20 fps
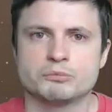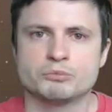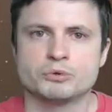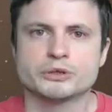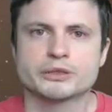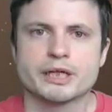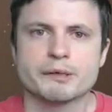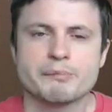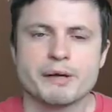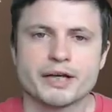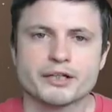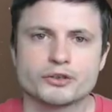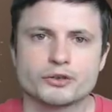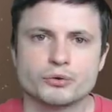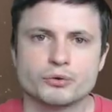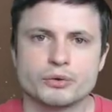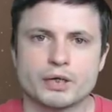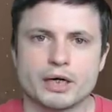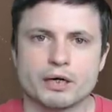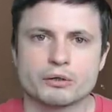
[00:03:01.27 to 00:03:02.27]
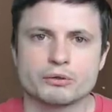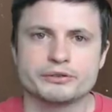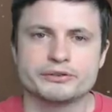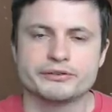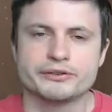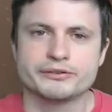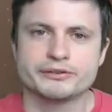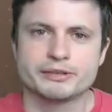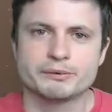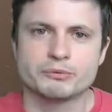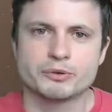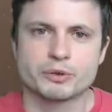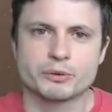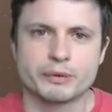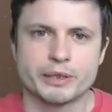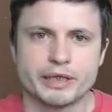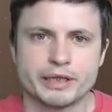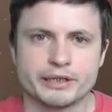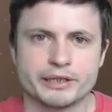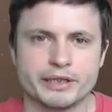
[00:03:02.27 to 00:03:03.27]
We'll come back to our system we
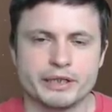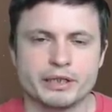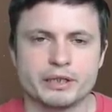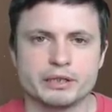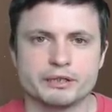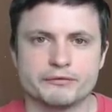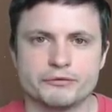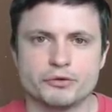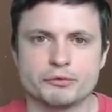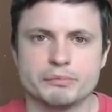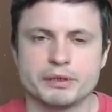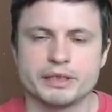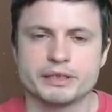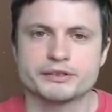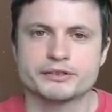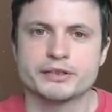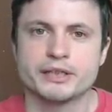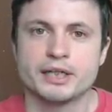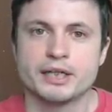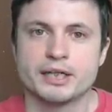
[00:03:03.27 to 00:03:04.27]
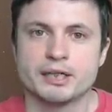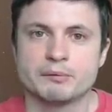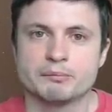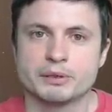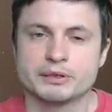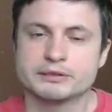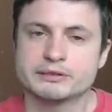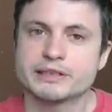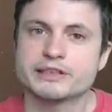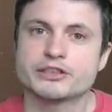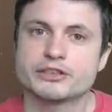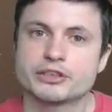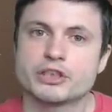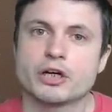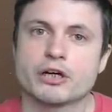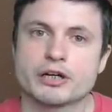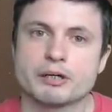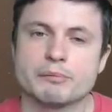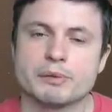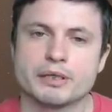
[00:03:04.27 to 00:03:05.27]
created here in a few minutes, but let's
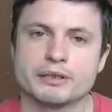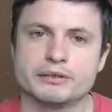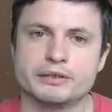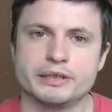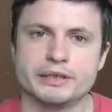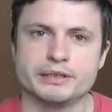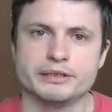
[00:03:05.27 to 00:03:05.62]
talk about the